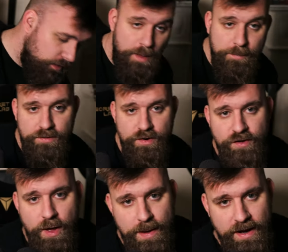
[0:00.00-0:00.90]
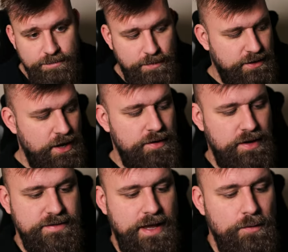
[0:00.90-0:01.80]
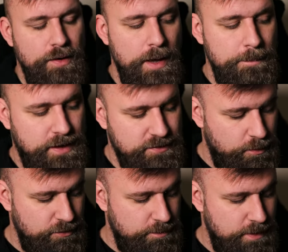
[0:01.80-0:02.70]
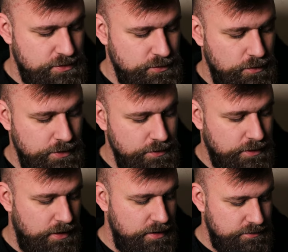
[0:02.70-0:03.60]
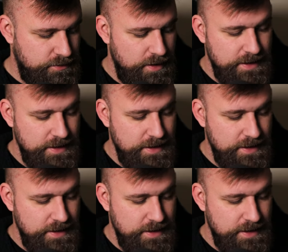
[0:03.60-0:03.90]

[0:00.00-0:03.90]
I'm going to revert back to my codex now because I want to make sure that you guys